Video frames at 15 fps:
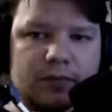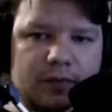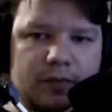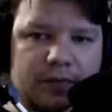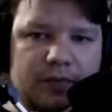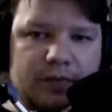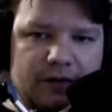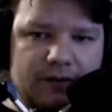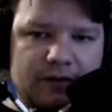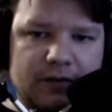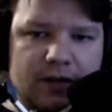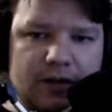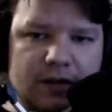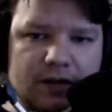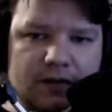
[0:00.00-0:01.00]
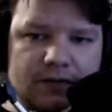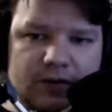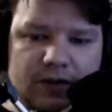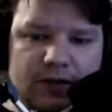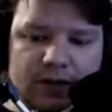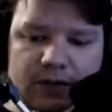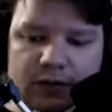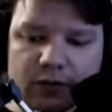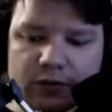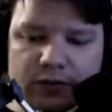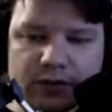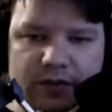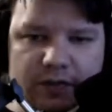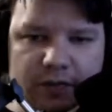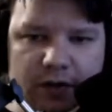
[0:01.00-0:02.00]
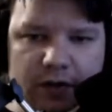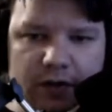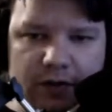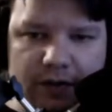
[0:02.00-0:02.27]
prepare for the for the news part.